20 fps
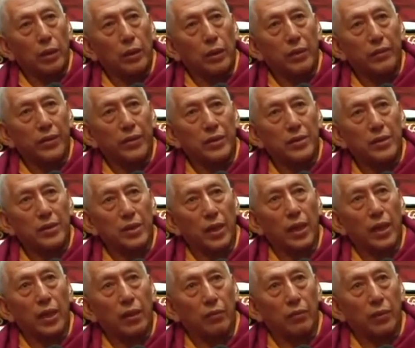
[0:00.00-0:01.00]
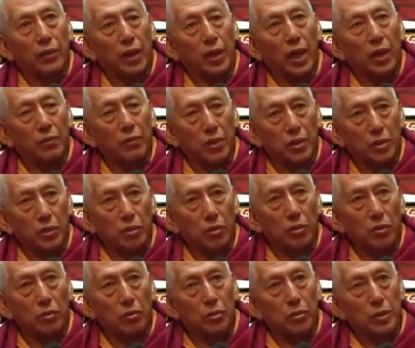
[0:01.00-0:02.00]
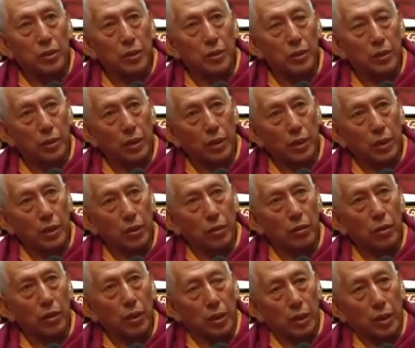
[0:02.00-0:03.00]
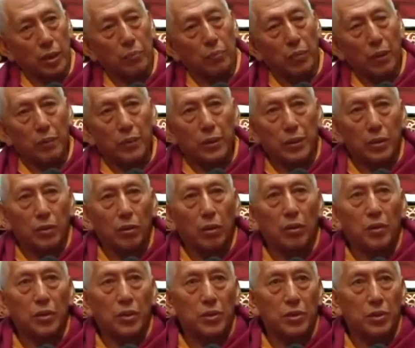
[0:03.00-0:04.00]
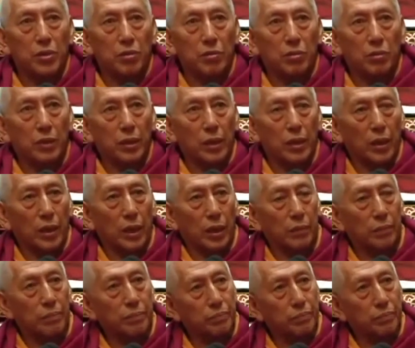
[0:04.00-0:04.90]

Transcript: the first day when I was told your public talk is on the